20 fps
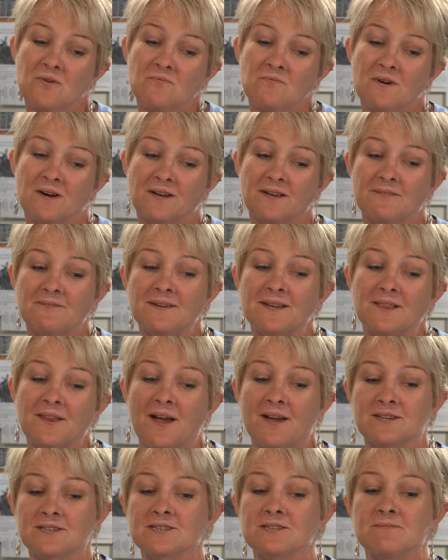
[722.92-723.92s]
Well, if he
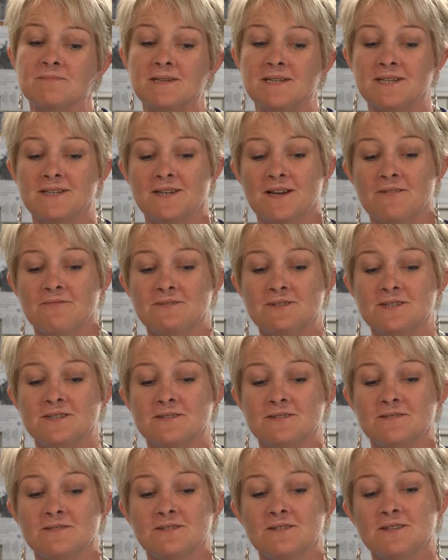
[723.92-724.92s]
likes me enough
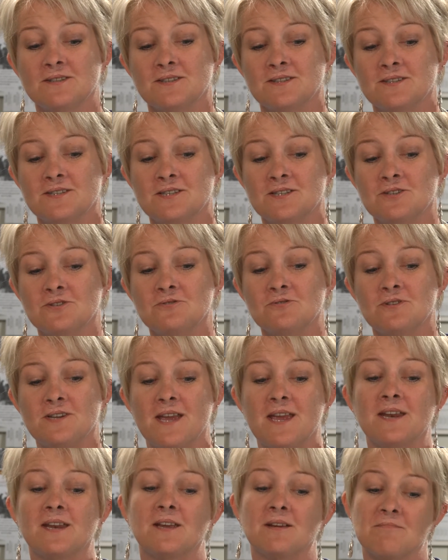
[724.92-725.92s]
to continue
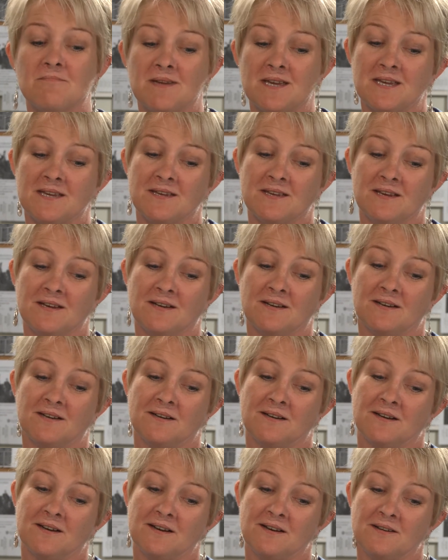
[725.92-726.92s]
dating me,
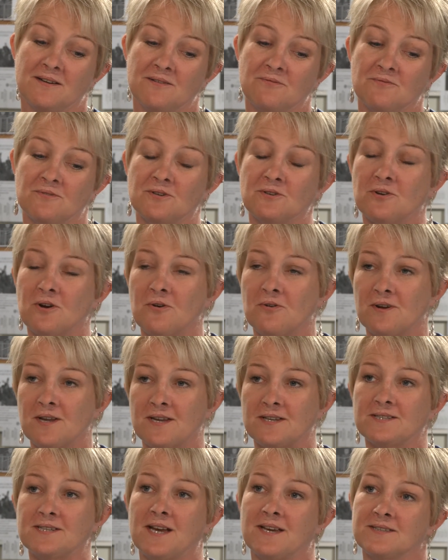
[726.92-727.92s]
we'll go
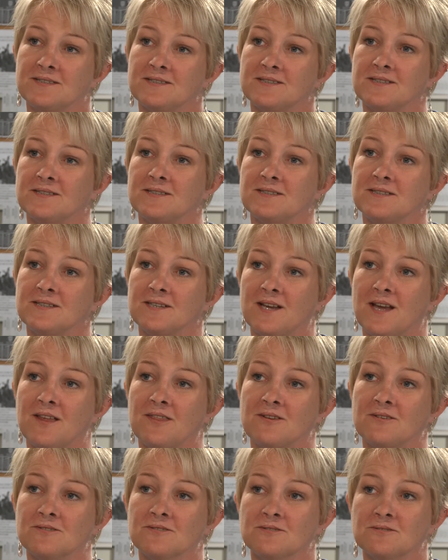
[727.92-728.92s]
get tested
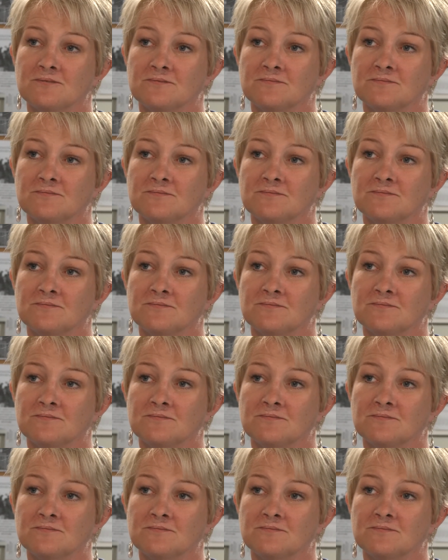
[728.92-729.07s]
together.